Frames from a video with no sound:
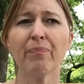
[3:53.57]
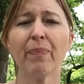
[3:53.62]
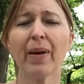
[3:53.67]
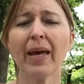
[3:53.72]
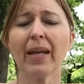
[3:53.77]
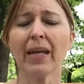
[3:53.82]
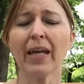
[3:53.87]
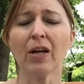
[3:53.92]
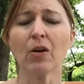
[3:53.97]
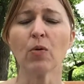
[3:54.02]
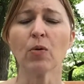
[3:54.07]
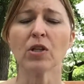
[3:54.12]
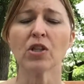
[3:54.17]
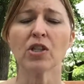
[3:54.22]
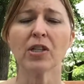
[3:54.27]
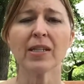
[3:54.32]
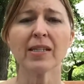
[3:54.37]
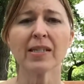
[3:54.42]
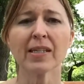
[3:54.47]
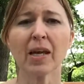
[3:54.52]
bedding or
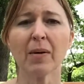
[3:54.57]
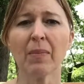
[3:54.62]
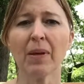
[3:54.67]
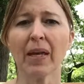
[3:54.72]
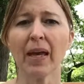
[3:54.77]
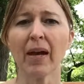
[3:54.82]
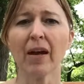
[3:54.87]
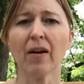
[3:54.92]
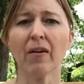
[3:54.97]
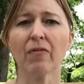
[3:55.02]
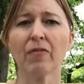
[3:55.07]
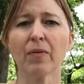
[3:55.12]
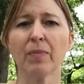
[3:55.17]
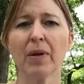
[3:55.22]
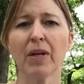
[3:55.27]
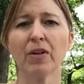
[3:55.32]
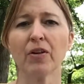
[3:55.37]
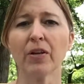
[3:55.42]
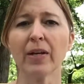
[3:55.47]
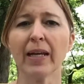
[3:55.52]
sheets coming out
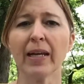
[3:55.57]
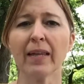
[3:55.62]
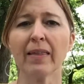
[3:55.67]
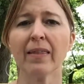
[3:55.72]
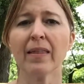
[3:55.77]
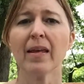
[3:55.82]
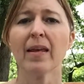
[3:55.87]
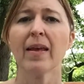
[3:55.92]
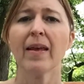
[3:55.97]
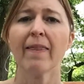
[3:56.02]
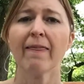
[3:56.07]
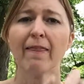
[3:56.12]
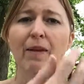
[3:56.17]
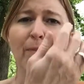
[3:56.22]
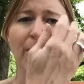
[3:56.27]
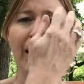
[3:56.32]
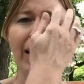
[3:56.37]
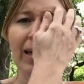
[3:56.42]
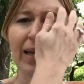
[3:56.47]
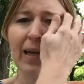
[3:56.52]
from underneath
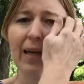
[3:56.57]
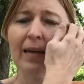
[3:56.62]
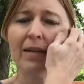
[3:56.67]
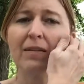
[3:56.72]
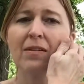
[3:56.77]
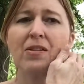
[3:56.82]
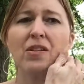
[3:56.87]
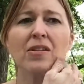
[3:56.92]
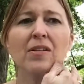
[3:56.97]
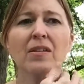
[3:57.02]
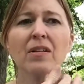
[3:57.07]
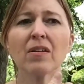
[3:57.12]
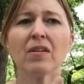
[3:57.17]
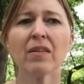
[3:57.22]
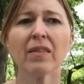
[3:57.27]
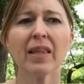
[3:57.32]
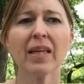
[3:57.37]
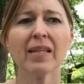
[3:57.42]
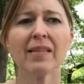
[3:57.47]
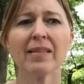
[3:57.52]
the bedding. Just
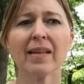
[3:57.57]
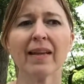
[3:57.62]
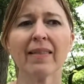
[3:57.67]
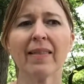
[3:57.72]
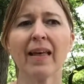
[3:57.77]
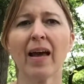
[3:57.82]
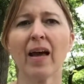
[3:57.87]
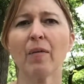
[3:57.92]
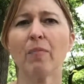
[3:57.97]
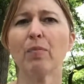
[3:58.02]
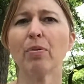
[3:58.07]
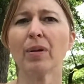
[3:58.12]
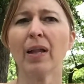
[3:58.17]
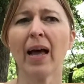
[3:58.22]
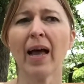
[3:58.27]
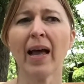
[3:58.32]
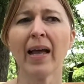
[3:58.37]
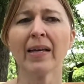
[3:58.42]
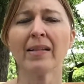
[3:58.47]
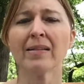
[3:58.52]
little things like that.
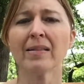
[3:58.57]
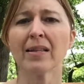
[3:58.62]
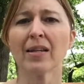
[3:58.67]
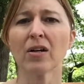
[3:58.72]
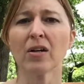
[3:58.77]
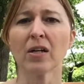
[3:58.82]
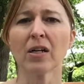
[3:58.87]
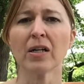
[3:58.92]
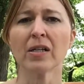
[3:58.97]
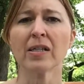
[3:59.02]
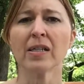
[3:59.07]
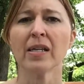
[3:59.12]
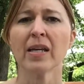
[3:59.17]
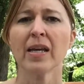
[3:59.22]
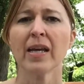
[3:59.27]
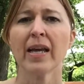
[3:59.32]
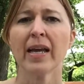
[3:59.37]
Blinds that aren't